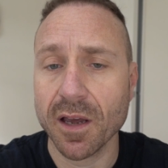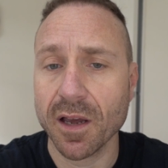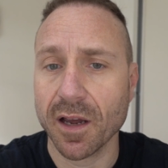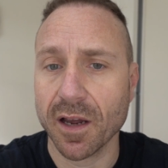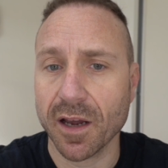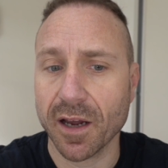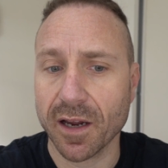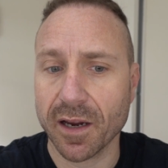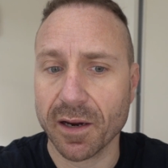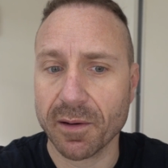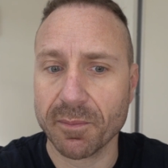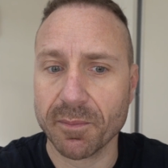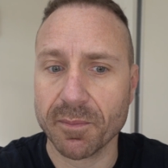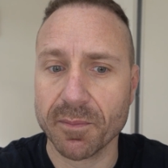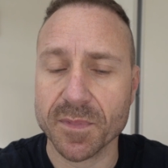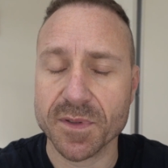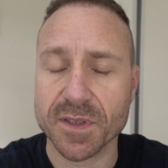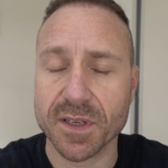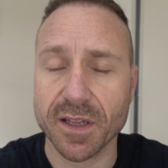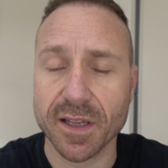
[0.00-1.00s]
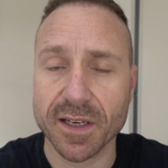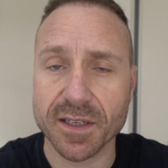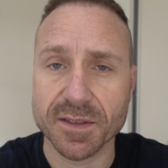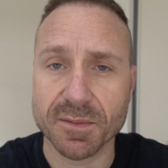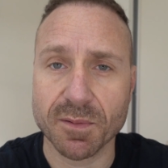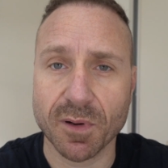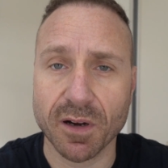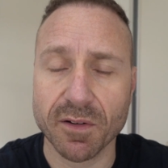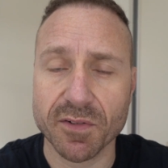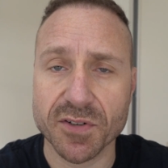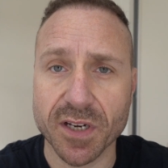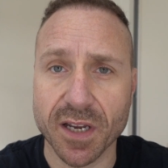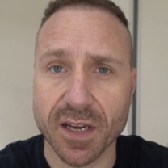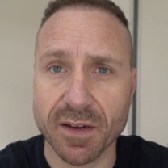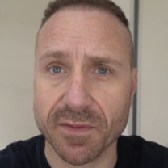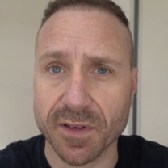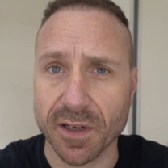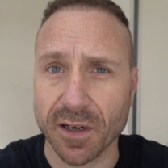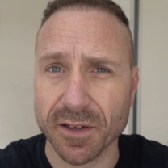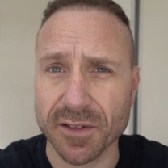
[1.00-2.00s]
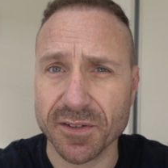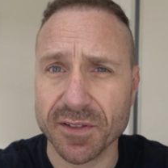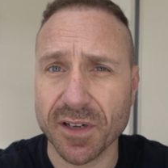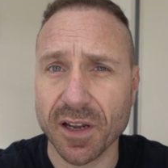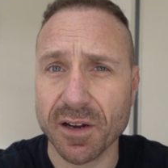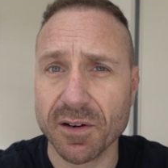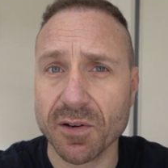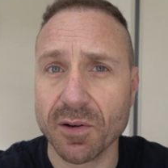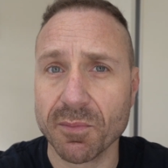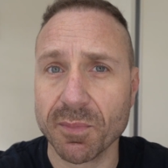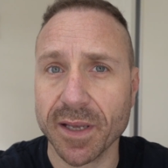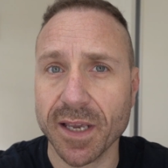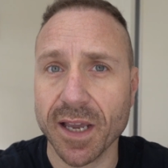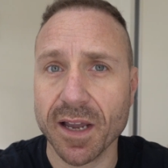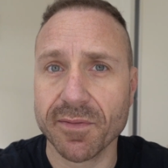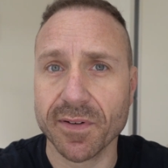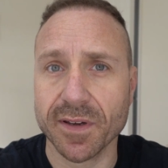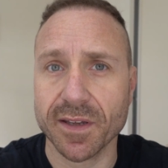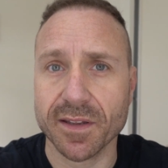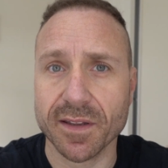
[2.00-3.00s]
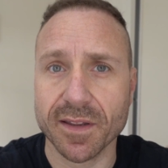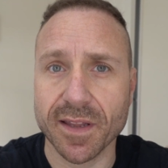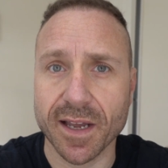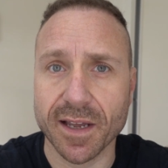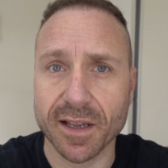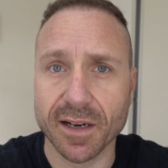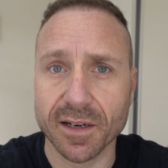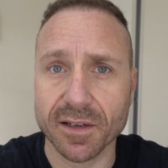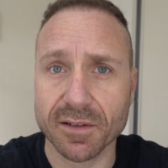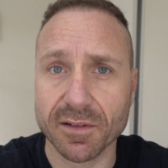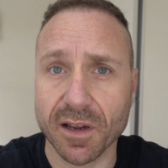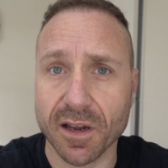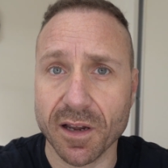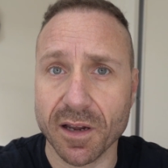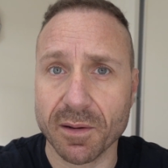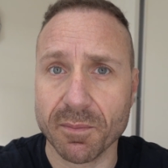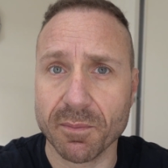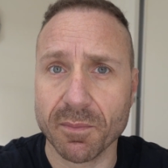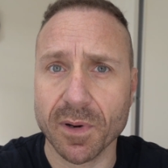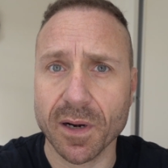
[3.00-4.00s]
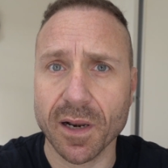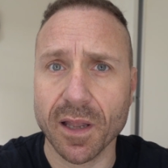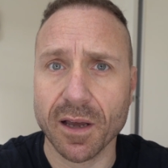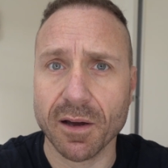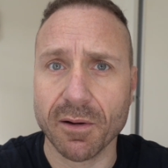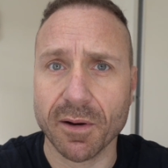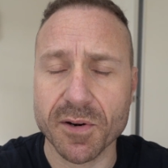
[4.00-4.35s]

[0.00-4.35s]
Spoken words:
So that's why I've shaved it. I don't normally have it that low.